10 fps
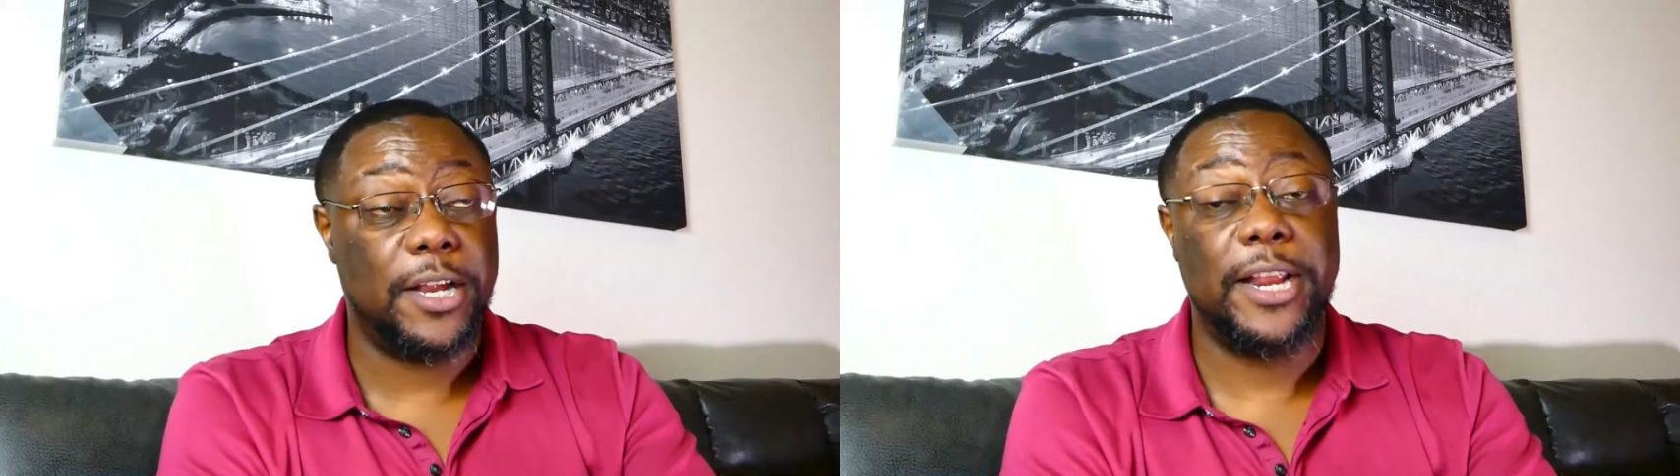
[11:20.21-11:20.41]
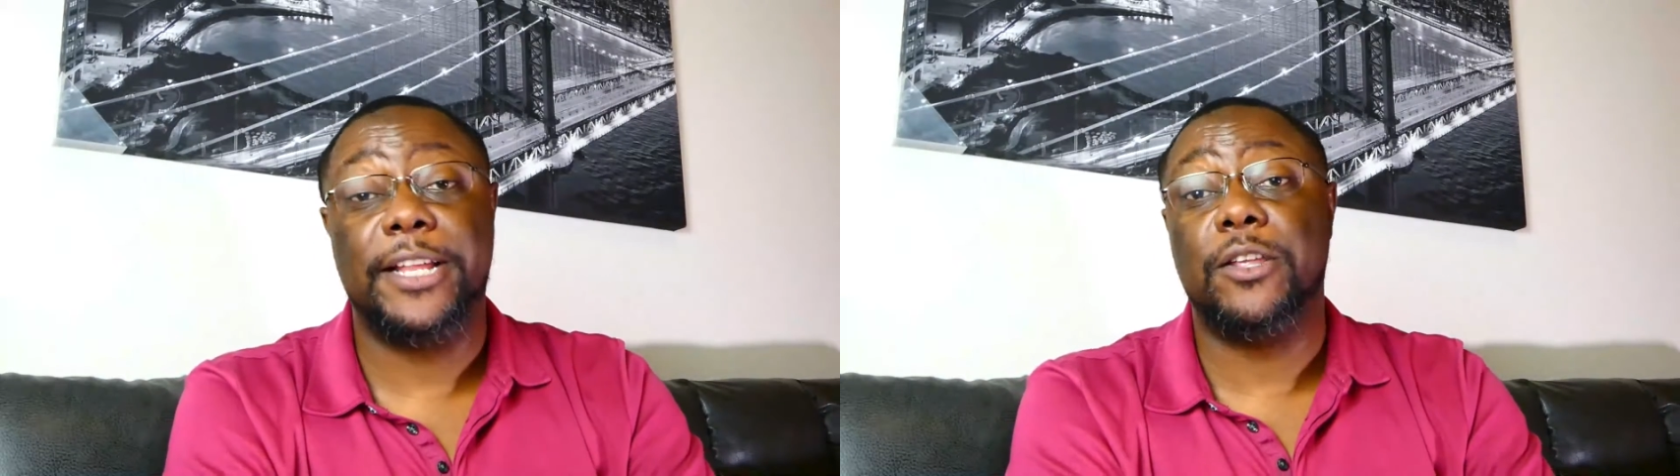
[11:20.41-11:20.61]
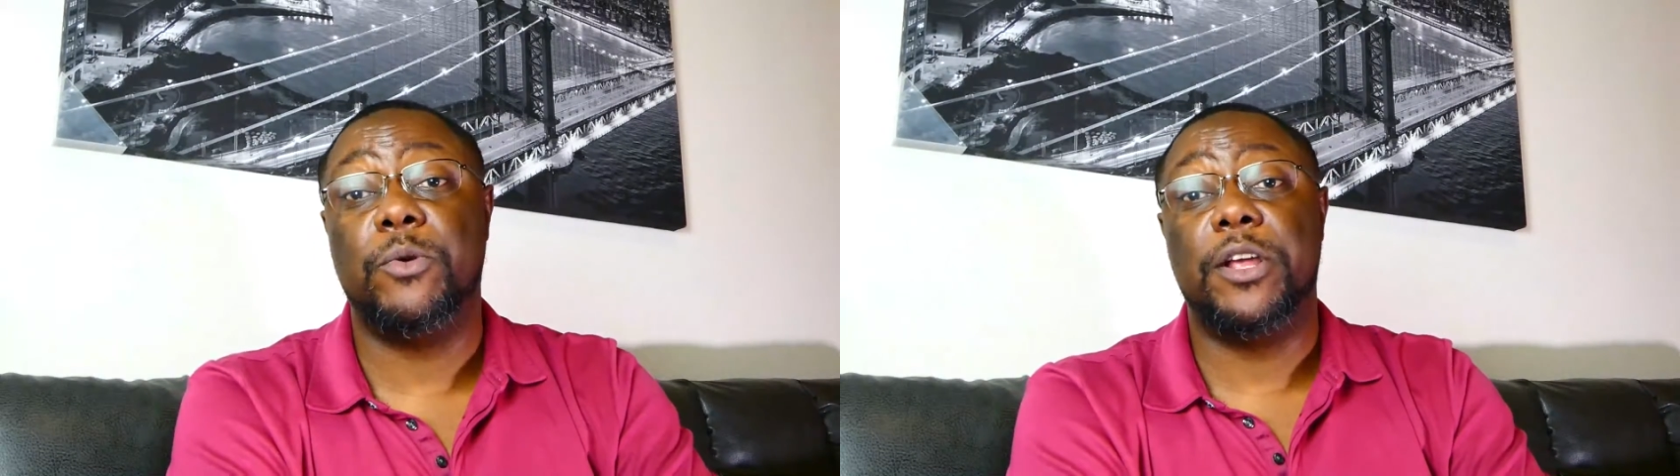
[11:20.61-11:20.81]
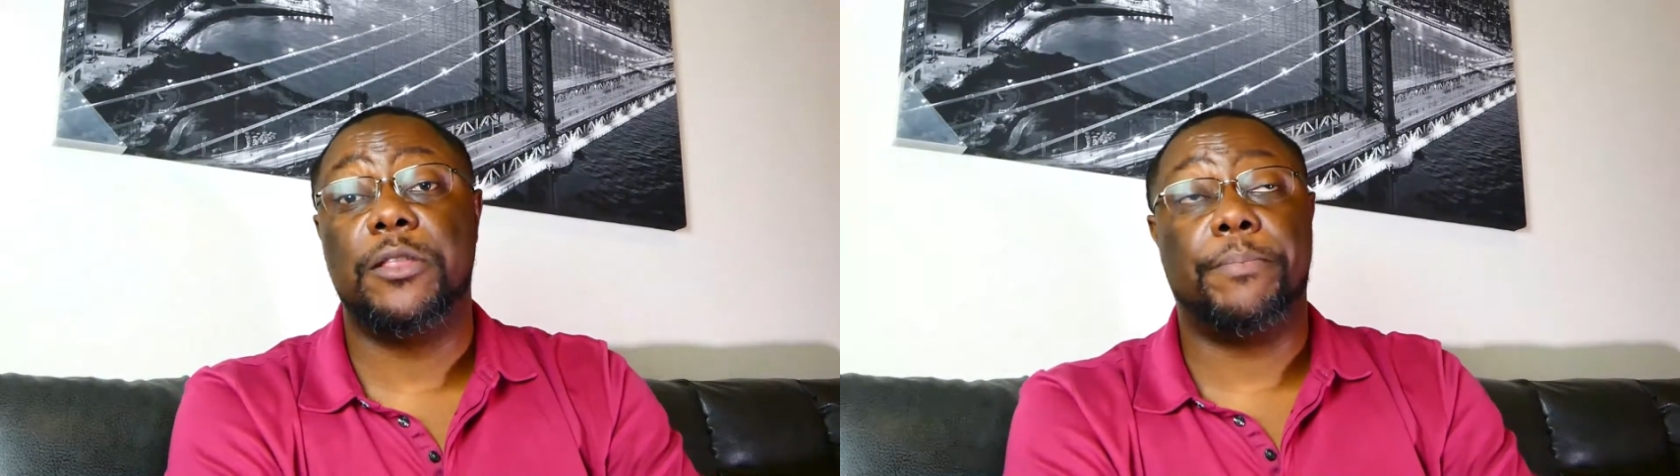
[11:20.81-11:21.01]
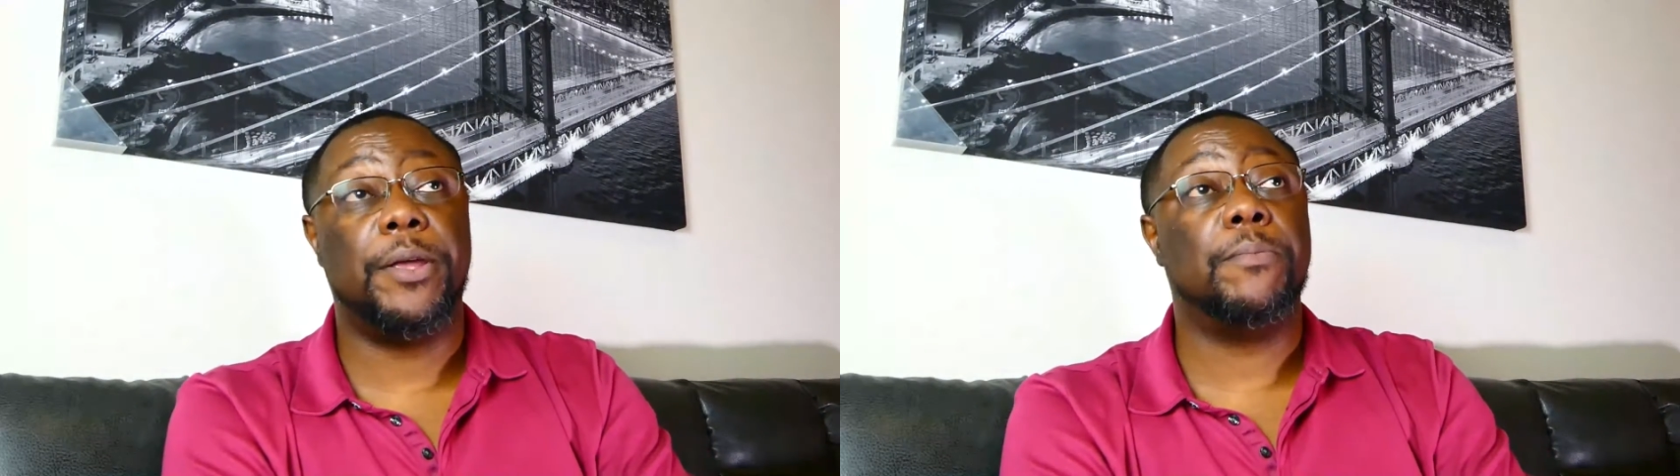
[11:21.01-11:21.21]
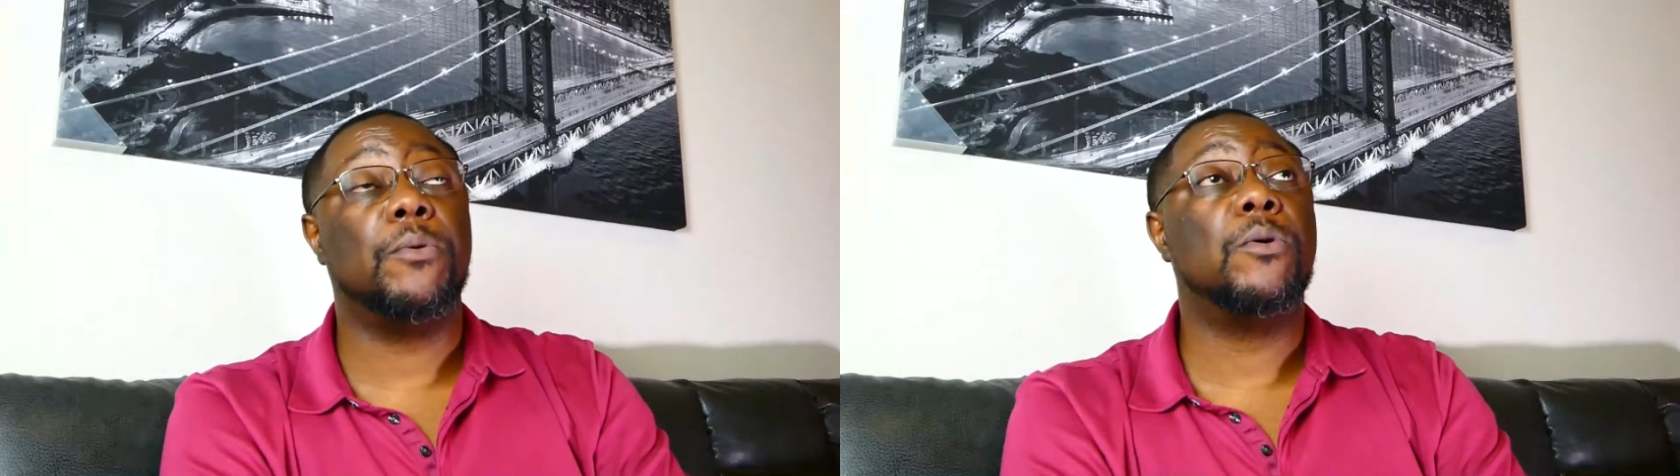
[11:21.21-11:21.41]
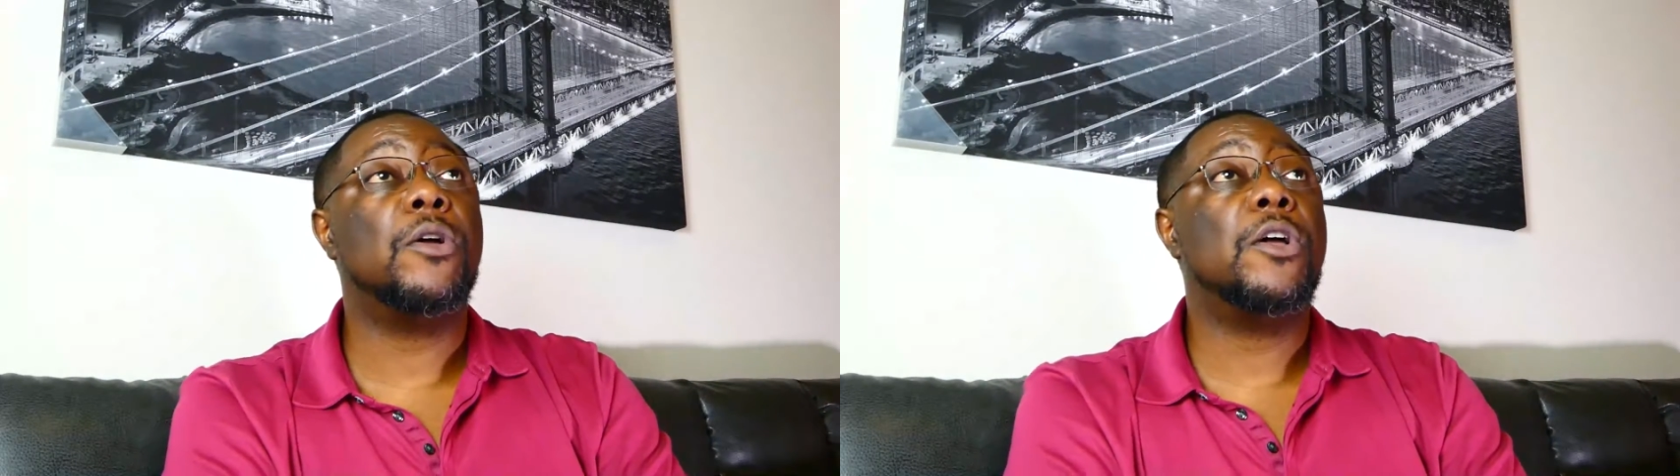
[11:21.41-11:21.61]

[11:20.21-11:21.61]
connecting with other people.